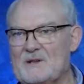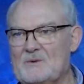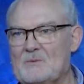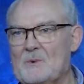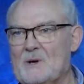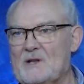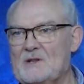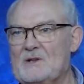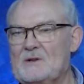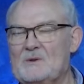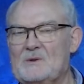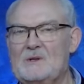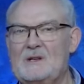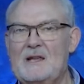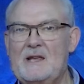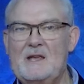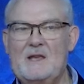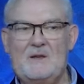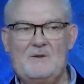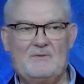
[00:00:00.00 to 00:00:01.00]
And when you
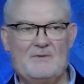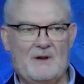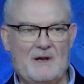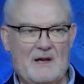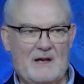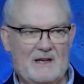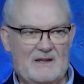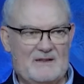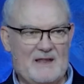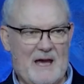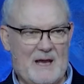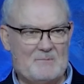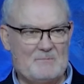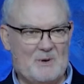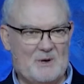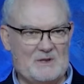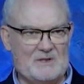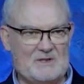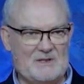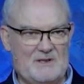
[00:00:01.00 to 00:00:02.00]
leave that
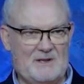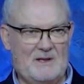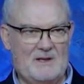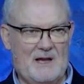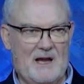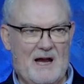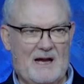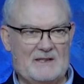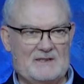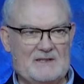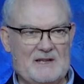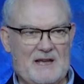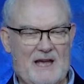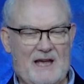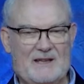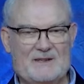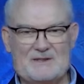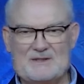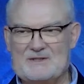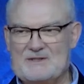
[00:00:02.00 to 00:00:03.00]
person in God's
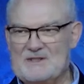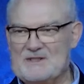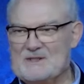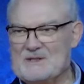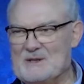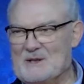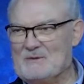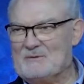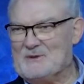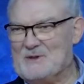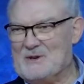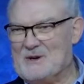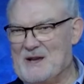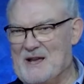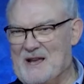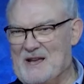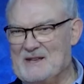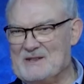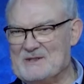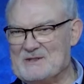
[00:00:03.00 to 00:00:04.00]
hands, just lift your
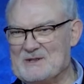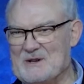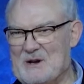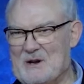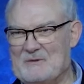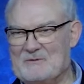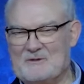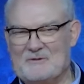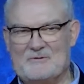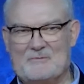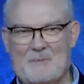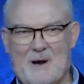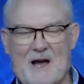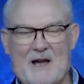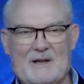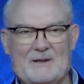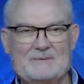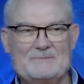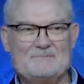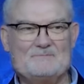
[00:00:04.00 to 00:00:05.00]
hands off of
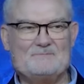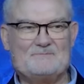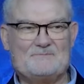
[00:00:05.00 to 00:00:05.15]
mine.